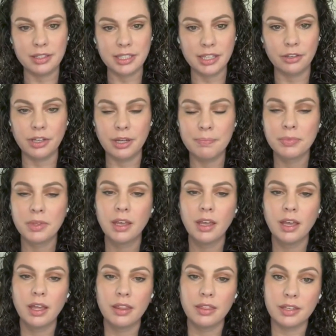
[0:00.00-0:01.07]
etc.
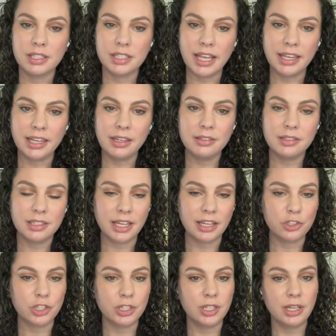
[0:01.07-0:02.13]
The second
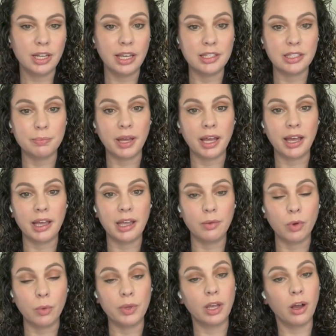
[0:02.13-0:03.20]
section is by
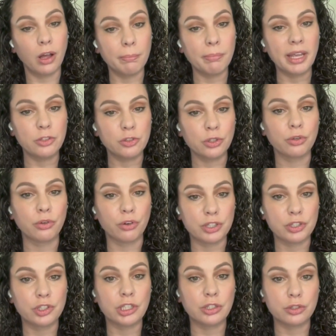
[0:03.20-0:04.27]
what we call major
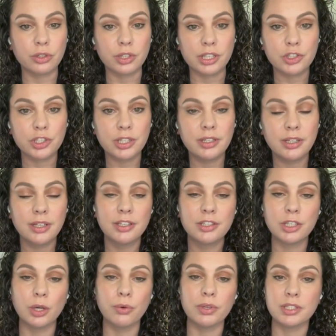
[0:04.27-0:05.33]
Christian tradition.
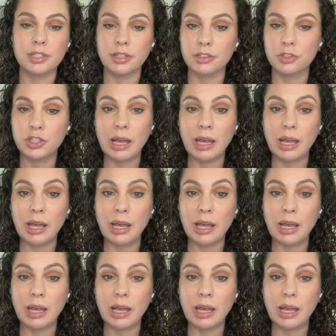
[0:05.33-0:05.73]
So it's a